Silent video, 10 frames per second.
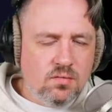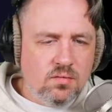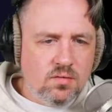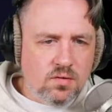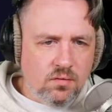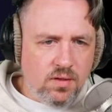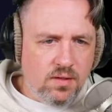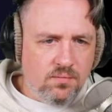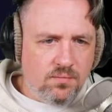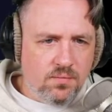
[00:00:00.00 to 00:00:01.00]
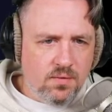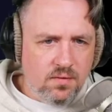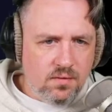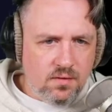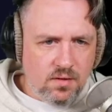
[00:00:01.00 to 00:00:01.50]
So if
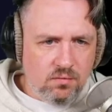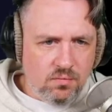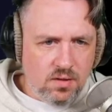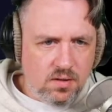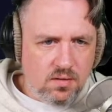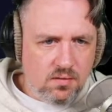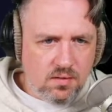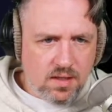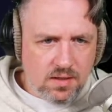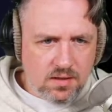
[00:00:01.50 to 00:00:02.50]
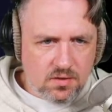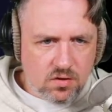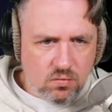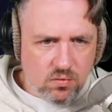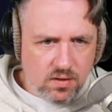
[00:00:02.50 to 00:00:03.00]
the grid at this
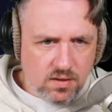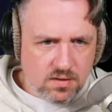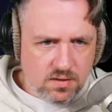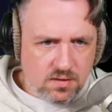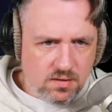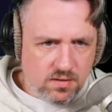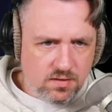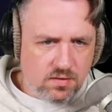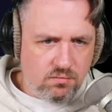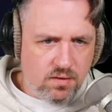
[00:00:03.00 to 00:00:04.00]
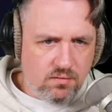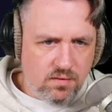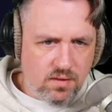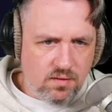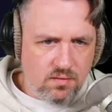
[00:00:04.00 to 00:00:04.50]
coordinate is greater
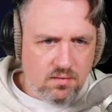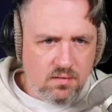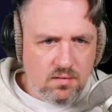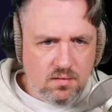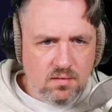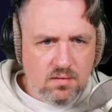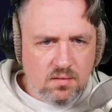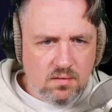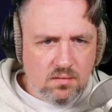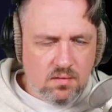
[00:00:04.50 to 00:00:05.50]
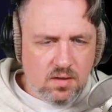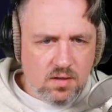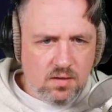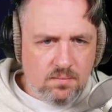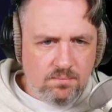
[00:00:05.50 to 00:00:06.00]
than
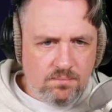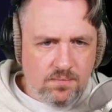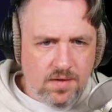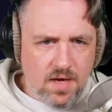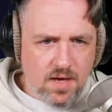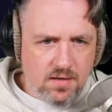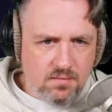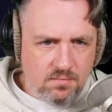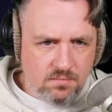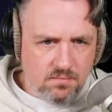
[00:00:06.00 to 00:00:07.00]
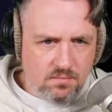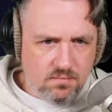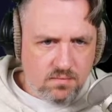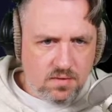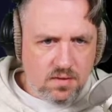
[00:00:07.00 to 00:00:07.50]
9,
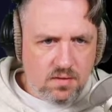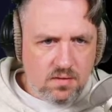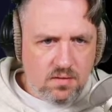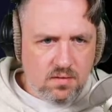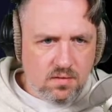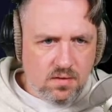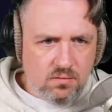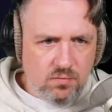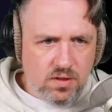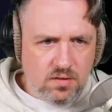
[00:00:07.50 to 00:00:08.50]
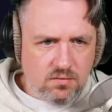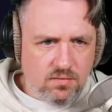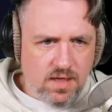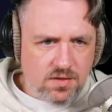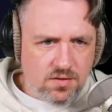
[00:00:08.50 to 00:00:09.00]
then we need to
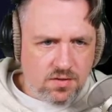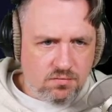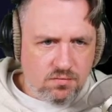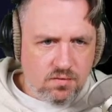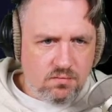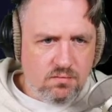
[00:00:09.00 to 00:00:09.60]
flash this row.